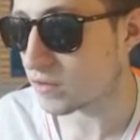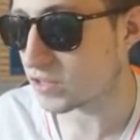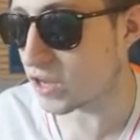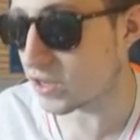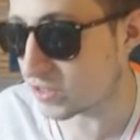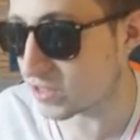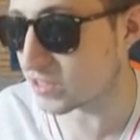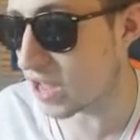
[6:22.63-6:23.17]
It's
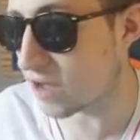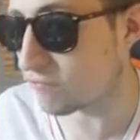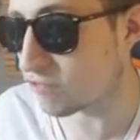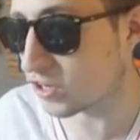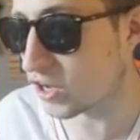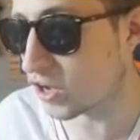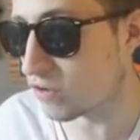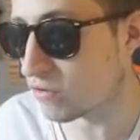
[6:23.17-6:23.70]
now
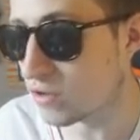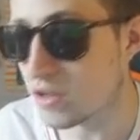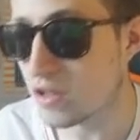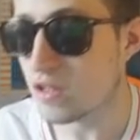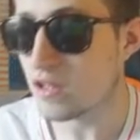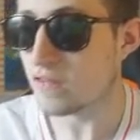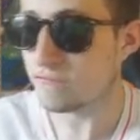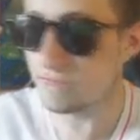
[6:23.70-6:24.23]
3-0.
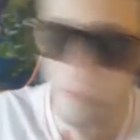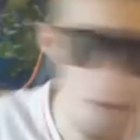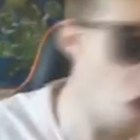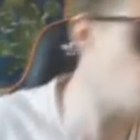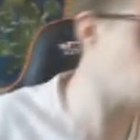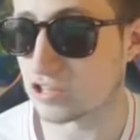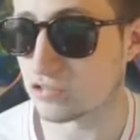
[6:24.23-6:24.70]
Fuck!